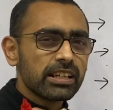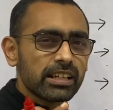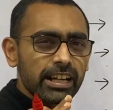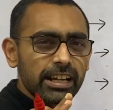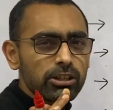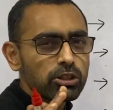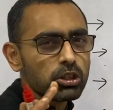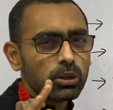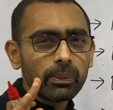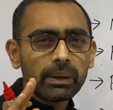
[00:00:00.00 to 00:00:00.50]

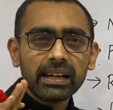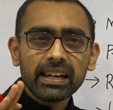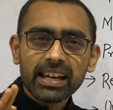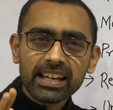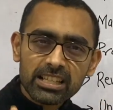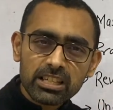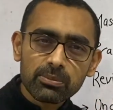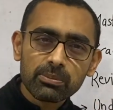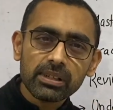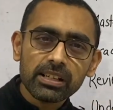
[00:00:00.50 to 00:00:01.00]
It should be
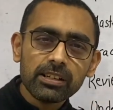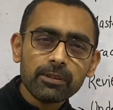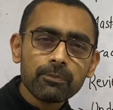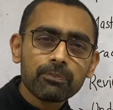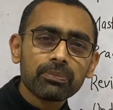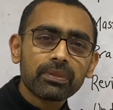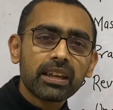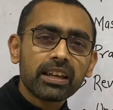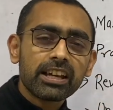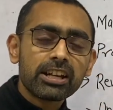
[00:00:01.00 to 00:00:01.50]

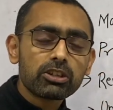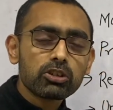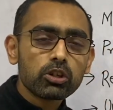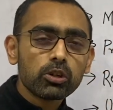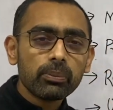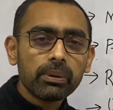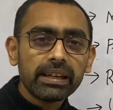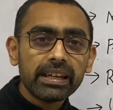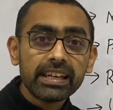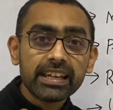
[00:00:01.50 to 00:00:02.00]
legible. It
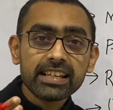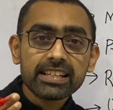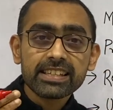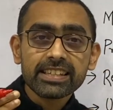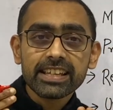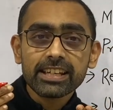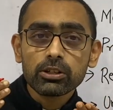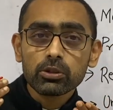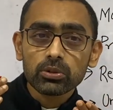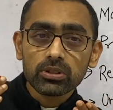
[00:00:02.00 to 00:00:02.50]
should be
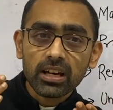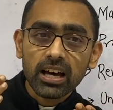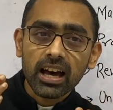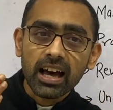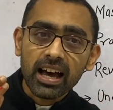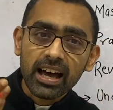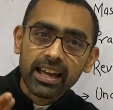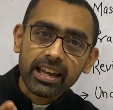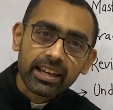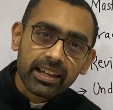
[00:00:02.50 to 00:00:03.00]
easy to the
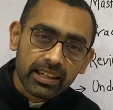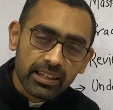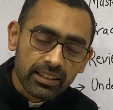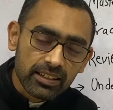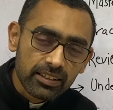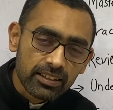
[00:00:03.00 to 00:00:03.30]
eye.